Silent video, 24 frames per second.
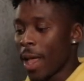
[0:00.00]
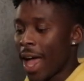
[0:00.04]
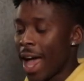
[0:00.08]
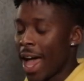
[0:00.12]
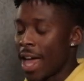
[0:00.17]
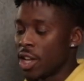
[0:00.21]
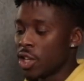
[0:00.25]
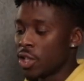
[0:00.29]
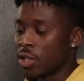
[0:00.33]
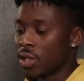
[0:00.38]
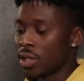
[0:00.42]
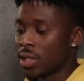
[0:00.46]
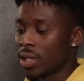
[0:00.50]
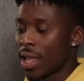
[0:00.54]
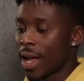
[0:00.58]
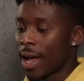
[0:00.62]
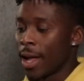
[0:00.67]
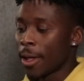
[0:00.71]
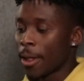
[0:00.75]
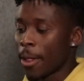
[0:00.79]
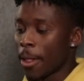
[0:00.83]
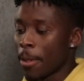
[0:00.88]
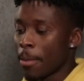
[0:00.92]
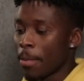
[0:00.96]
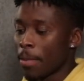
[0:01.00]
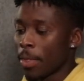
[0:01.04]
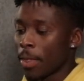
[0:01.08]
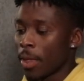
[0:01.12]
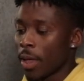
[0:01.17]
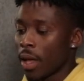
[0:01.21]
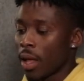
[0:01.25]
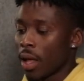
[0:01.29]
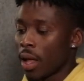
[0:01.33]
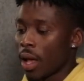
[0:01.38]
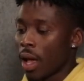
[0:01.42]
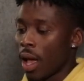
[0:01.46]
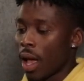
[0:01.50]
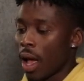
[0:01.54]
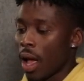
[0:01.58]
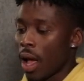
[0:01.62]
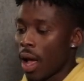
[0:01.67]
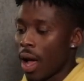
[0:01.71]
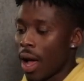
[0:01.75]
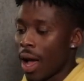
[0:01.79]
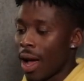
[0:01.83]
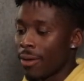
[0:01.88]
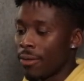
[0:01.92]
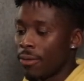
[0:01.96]
And it's just like,
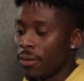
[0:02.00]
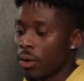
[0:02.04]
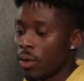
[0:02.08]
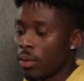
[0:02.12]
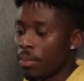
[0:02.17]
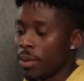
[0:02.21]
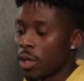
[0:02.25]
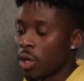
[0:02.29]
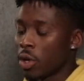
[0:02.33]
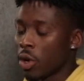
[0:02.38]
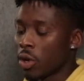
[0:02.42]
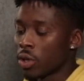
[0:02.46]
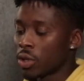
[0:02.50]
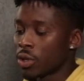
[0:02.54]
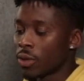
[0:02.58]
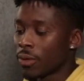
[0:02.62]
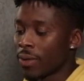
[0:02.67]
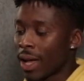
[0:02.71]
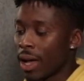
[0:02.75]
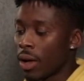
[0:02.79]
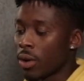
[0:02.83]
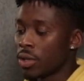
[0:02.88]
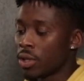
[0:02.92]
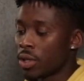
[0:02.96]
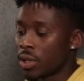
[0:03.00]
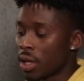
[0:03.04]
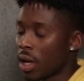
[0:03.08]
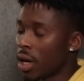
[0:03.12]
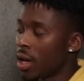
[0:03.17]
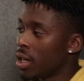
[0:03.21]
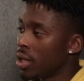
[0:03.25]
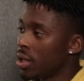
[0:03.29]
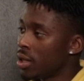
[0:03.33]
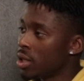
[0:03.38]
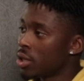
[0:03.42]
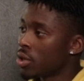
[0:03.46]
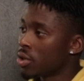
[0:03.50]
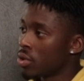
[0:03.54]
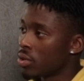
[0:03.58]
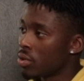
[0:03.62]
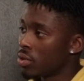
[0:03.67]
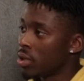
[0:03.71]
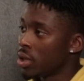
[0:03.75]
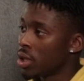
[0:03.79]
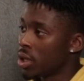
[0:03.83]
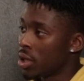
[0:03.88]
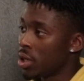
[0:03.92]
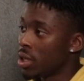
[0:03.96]
I feel because of how uncertain this
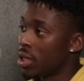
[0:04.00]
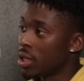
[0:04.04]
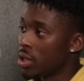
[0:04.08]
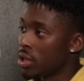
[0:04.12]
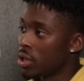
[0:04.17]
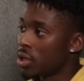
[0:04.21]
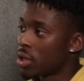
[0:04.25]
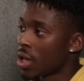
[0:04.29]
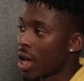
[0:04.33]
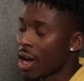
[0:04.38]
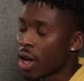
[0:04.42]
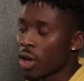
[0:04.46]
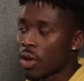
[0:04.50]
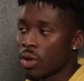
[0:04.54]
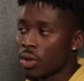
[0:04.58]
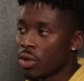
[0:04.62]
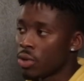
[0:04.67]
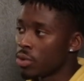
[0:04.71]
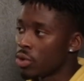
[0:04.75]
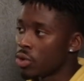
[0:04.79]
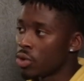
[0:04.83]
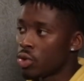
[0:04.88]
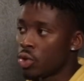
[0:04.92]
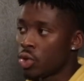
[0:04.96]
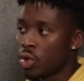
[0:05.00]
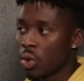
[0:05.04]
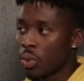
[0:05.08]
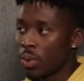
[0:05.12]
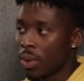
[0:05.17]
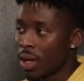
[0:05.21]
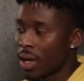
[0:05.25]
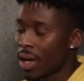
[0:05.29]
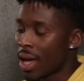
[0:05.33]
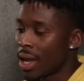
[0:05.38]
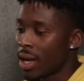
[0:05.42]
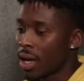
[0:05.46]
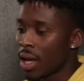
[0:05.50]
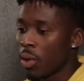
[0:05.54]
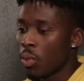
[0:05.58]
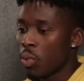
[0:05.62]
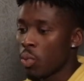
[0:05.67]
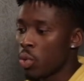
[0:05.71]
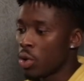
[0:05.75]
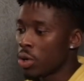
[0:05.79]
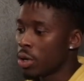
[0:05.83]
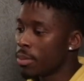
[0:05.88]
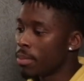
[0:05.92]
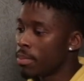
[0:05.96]
career is, I couldn't do it, and I
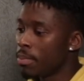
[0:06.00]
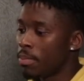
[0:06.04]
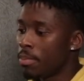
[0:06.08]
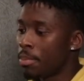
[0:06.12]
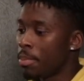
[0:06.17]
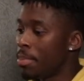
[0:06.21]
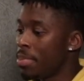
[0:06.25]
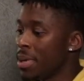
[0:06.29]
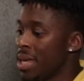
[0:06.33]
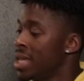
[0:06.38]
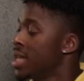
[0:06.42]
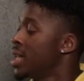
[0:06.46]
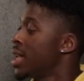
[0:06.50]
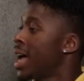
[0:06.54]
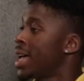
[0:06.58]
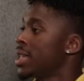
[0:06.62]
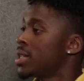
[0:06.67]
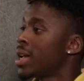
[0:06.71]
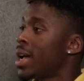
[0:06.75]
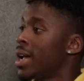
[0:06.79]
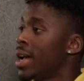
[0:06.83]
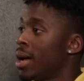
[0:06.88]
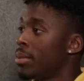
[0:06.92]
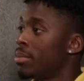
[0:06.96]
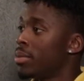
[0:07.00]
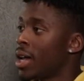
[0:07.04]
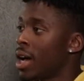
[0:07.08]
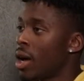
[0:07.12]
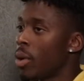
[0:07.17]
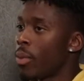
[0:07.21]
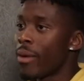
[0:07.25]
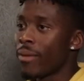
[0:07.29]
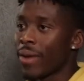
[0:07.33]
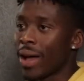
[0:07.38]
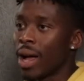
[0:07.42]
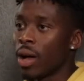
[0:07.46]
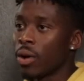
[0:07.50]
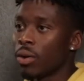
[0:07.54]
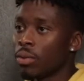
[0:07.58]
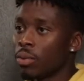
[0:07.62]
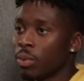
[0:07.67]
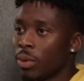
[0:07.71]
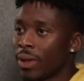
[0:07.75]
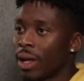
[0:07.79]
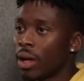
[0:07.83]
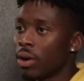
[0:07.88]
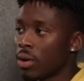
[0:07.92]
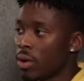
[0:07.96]
wouldn't be as I am now without
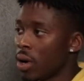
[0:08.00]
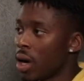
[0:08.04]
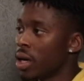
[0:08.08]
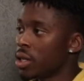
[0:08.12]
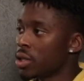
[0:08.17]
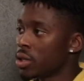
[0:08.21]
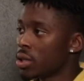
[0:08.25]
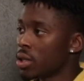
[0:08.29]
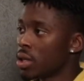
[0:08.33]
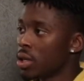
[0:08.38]
Christ.